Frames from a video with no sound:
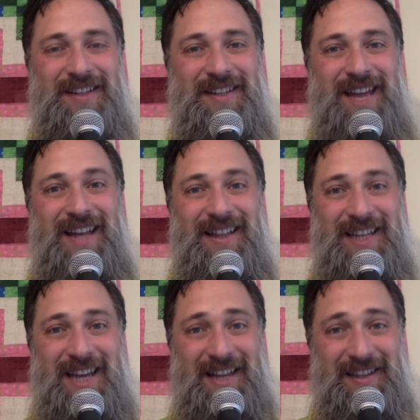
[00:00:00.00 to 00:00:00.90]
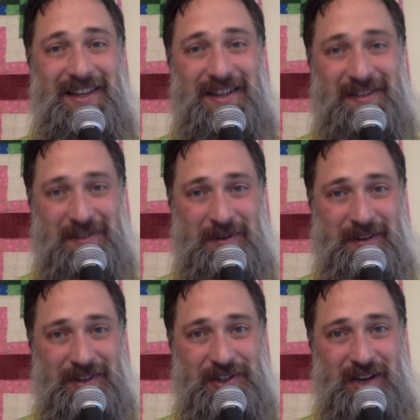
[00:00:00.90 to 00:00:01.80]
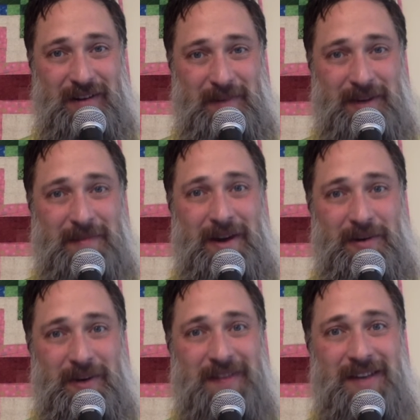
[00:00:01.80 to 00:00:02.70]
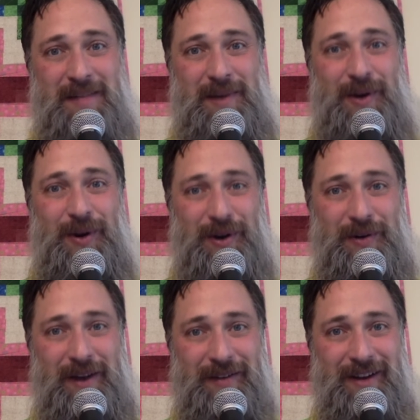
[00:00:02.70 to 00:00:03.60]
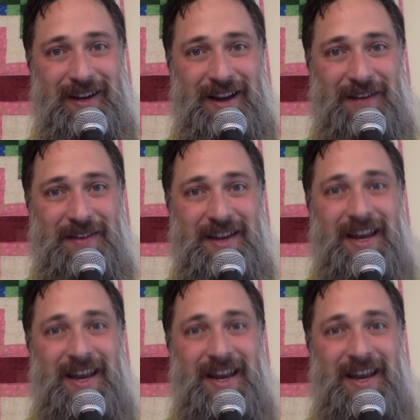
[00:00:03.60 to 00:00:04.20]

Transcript: Today, Lianne Link is going to share a bit about what's keeping her going right now,